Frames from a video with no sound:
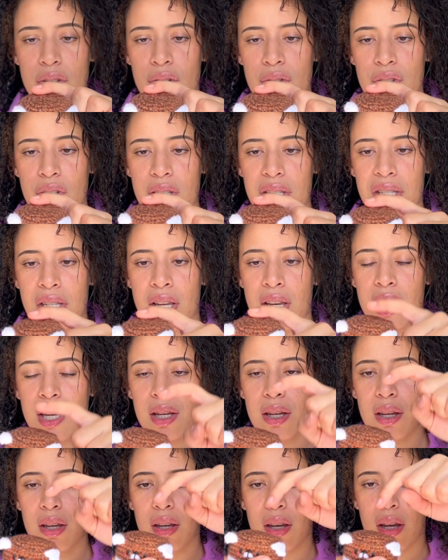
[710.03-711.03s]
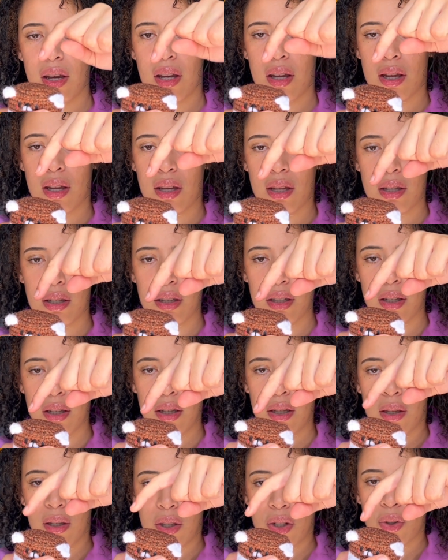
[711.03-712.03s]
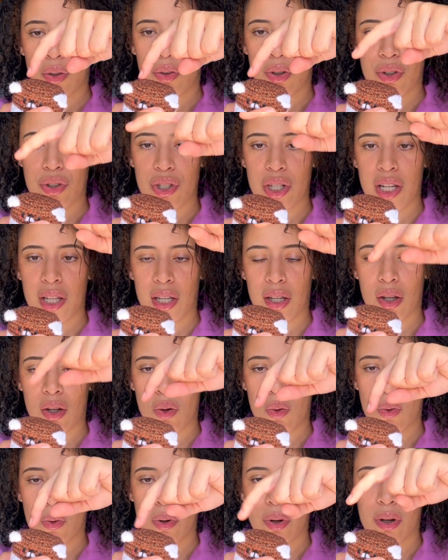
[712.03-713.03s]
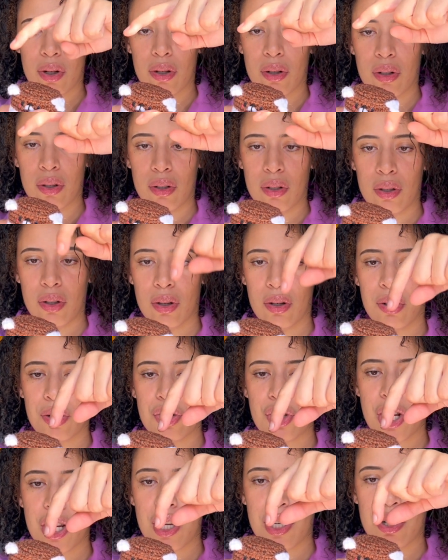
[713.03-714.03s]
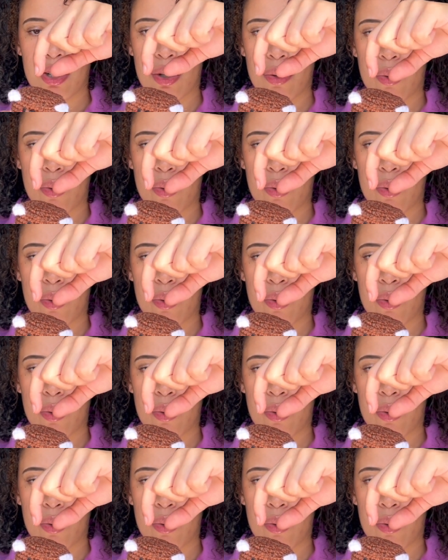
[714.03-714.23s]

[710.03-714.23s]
just like you know, crochet like a cord or chain, you know,